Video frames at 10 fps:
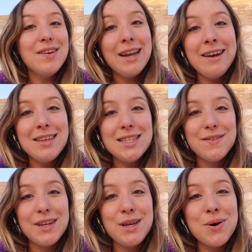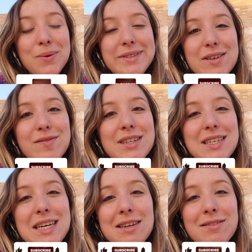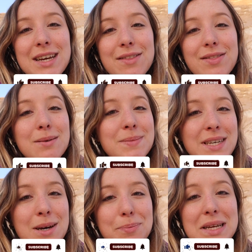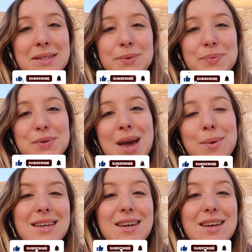you like this video, definitely give it a thumbs up and subscribe